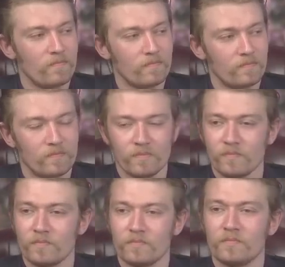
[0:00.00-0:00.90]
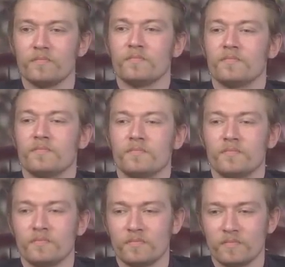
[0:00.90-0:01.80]

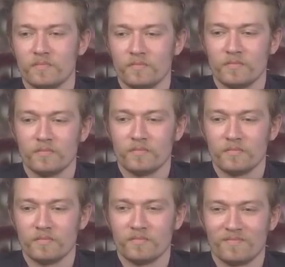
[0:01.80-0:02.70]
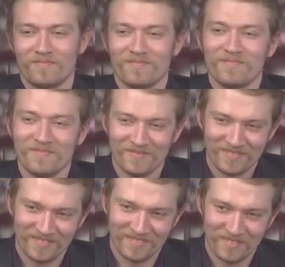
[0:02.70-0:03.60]

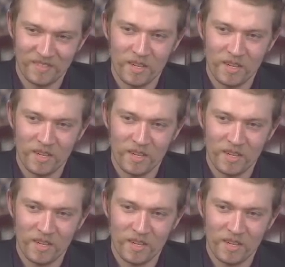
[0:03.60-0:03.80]
(silent)